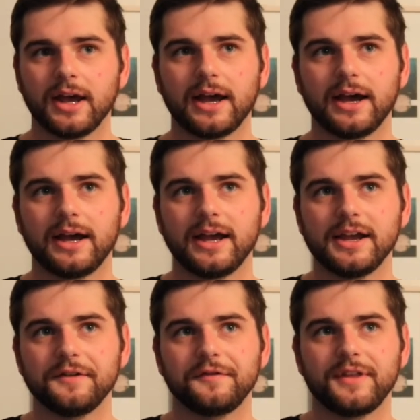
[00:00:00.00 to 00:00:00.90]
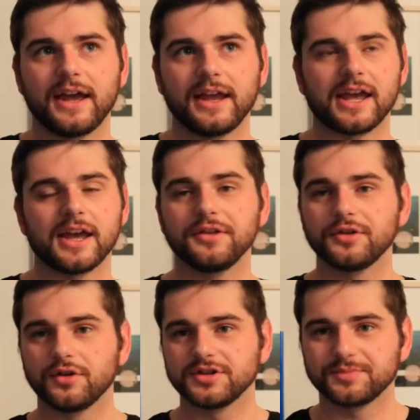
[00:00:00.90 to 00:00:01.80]
if they hit
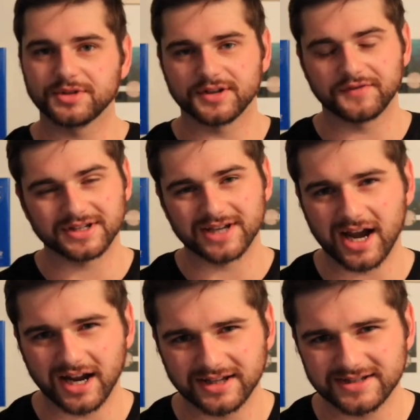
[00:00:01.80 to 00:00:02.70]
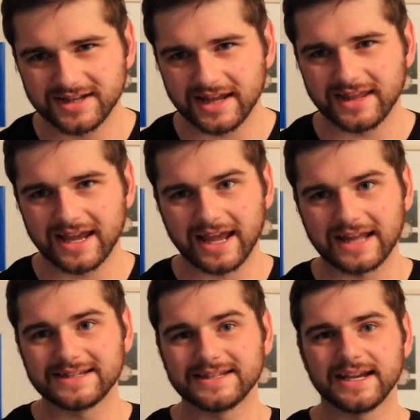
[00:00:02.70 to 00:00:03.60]
those specific targets that they
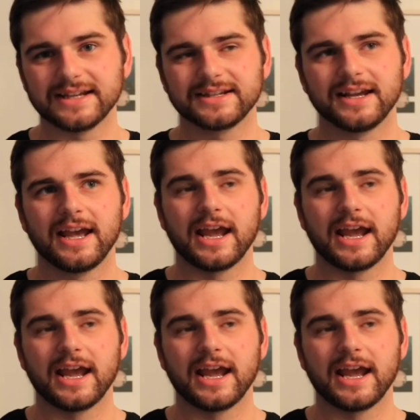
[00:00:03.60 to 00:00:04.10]
had set